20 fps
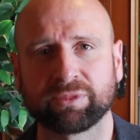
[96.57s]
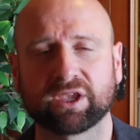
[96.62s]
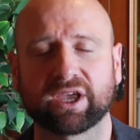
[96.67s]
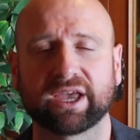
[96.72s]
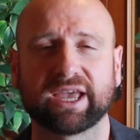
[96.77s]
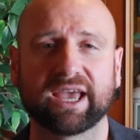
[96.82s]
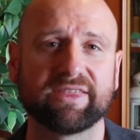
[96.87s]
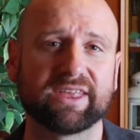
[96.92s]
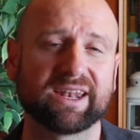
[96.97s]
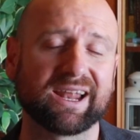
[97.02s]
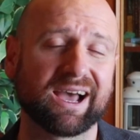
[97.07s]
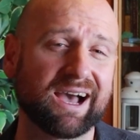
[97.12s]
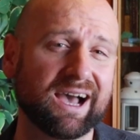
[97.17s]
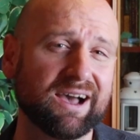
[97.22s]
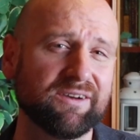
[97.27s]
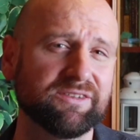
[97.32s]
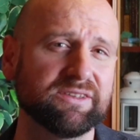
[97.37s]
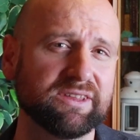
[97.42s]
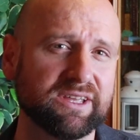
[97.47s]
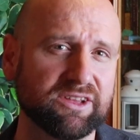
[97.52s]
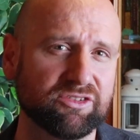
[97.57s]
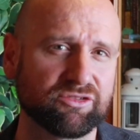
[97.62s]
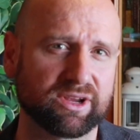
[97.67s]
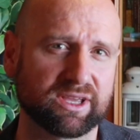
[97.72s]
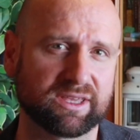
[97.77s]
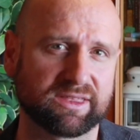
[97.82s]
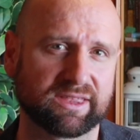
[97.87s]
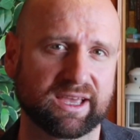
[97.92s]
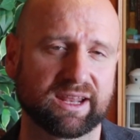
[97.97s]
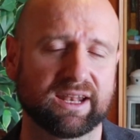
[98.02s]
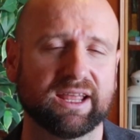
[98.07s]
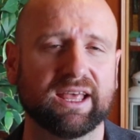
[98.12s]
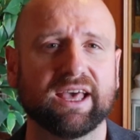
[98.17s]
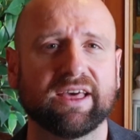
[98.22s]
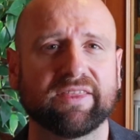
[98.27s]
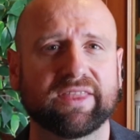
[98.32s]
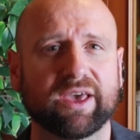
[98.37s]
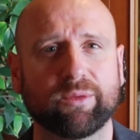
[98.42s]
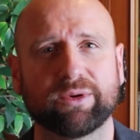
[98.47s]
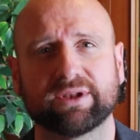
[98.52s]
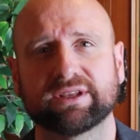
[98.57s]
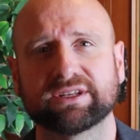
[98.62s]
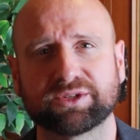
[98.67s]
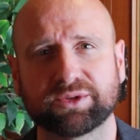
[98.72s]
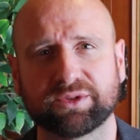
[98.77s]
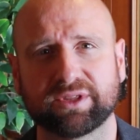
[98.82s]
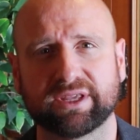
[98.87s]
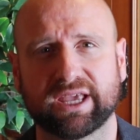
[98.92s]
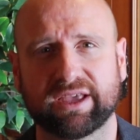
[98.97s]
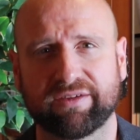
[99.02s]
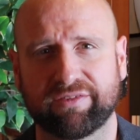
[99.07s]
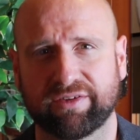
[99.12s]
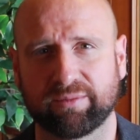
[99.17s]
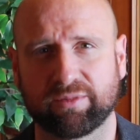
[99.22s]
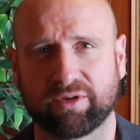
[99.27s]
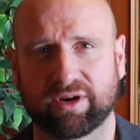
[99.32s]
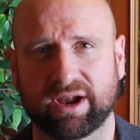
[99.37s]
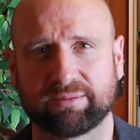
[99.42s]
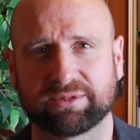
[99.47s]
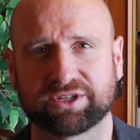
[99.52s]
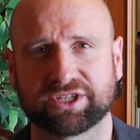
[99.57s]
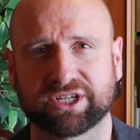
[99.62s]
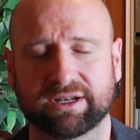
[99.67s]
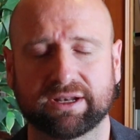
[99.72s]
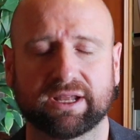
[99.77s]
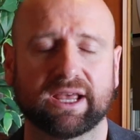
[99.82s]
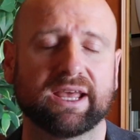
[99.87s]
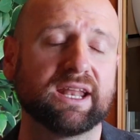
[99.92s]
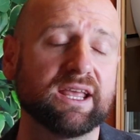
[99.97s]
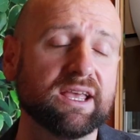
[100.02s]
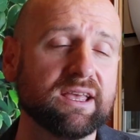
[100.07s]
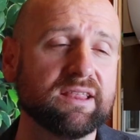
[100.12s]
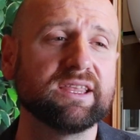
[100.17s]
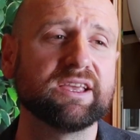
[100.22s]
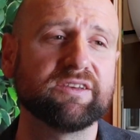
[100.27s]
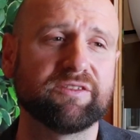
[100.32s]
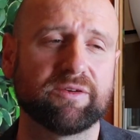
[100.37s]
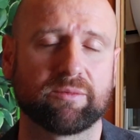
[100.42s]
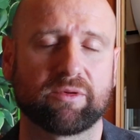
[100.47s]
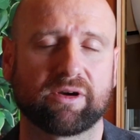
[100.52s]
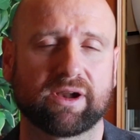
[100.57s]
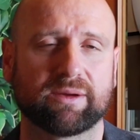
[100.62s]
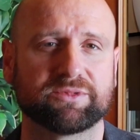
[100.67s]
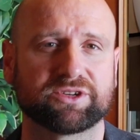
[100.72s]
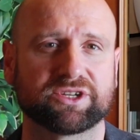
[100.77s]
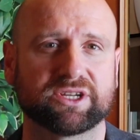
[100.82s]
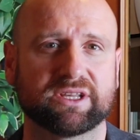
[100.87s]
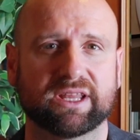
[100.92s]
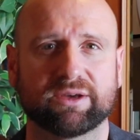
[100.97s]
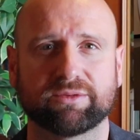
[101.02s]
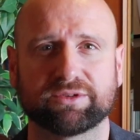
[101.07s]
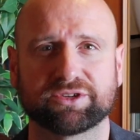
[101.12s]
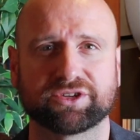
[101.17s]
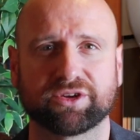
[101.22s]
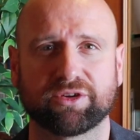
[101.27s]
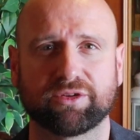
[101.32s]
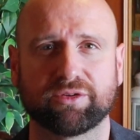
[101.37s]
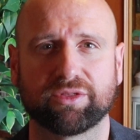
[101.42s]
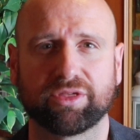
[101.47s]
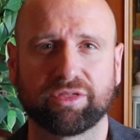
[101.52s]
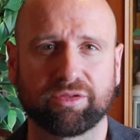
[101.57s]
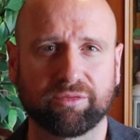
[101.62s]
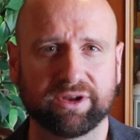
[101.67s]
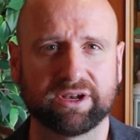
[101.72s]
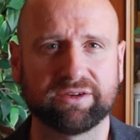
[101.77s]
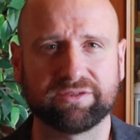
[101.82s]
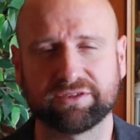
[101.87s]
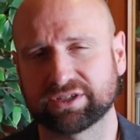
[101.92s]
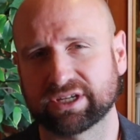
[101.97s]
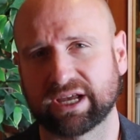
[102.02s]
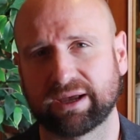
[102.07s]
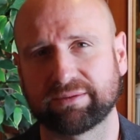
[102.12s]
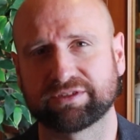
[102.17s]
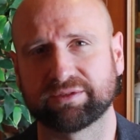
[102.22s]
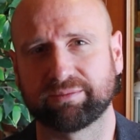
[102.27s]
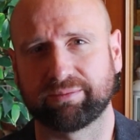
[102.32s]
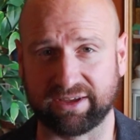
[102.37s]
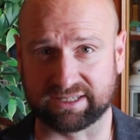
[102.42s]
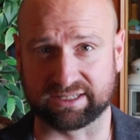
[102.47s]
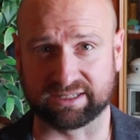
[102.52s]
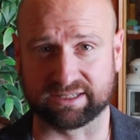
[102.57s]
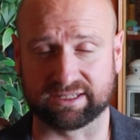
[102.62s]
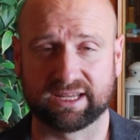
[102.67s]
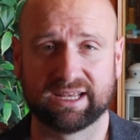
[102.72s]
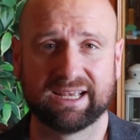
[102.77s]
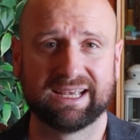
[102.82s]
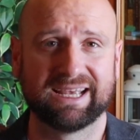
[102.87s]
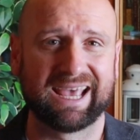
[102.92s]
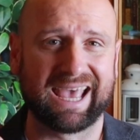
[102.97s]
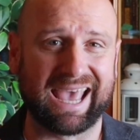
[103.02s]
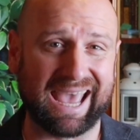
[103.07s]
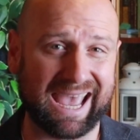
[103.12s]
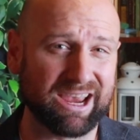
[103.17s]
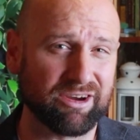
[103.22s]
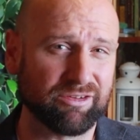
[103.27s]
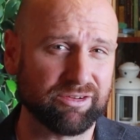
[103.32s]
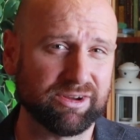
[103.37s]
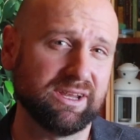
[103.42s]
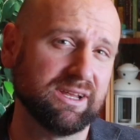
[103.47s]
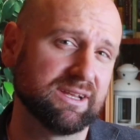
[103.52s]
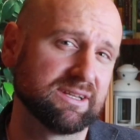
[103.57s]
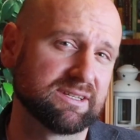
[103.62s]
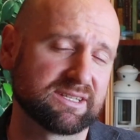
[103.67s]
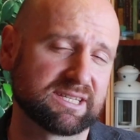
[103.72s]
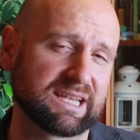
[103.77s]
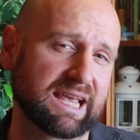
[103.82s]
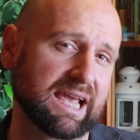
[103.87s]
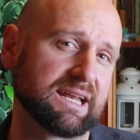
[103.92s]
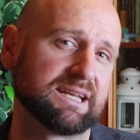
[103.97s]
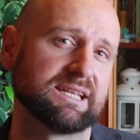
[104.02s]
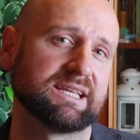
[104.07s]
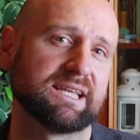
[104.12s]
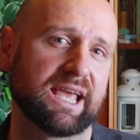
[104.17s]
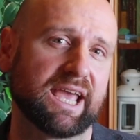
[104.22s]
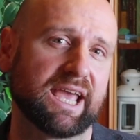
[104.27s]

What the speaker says: Okay, and then after they drank that, they went into the fMRI machine. And in the fMRI machine, they were shown 3 different types of faces: angry, sad,